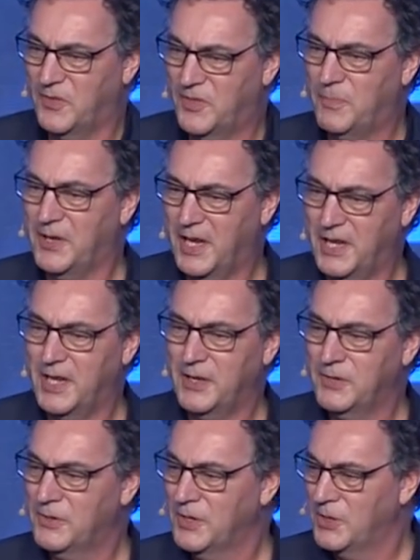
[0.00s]
the beginning,
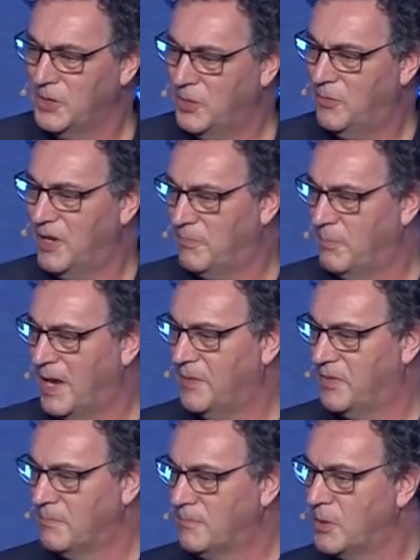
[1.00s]
you would have made
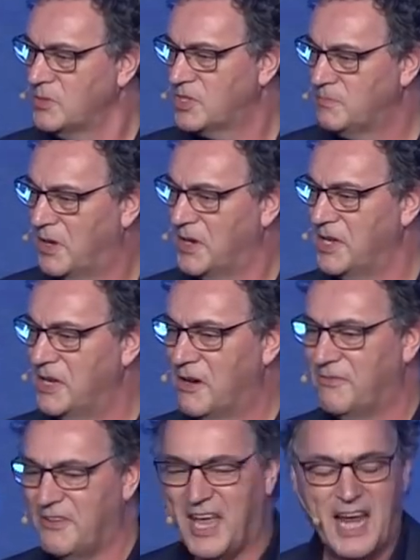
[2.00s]
the most money
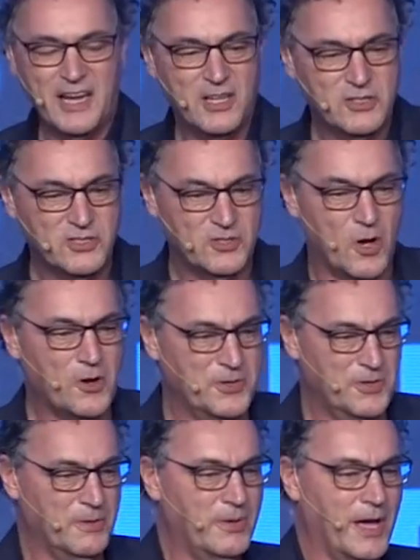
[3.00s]
of any stock
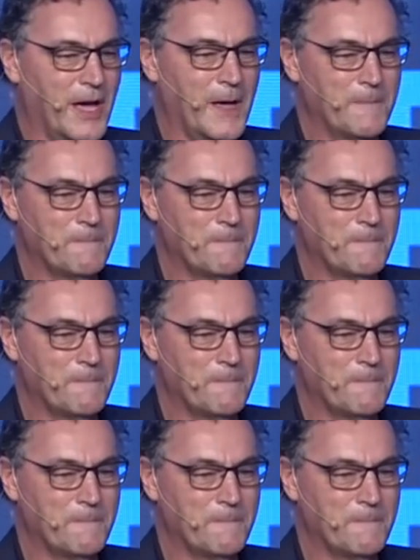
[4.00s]
you can buy.